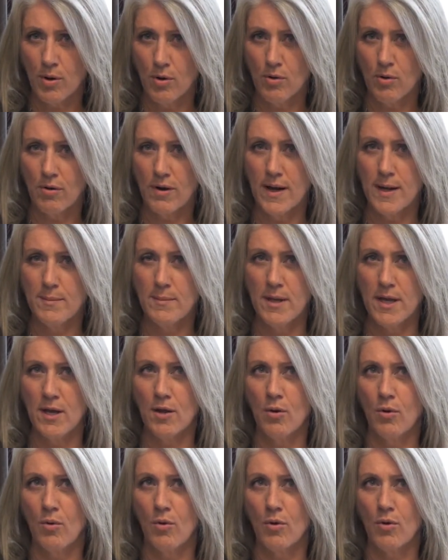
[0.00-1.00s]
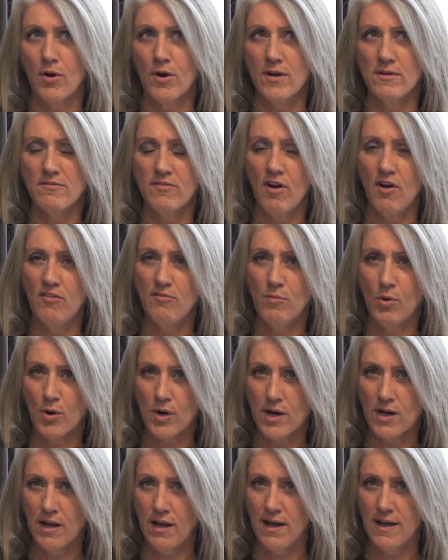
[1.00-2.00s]
programming or involve
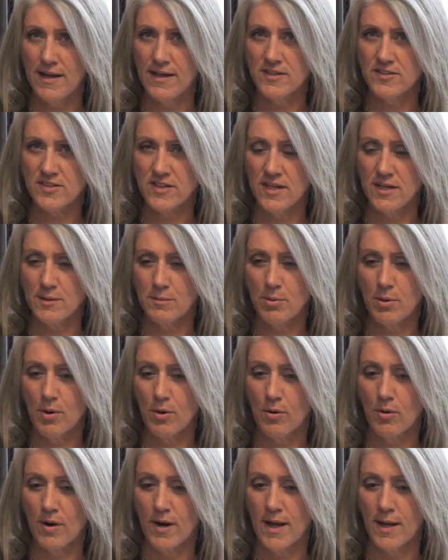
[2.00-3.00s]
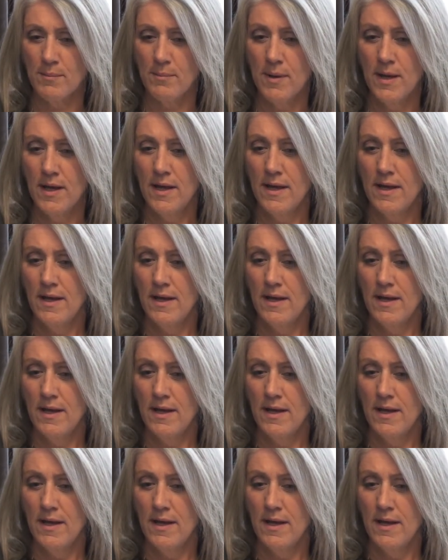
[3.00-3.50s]
more clients in a program.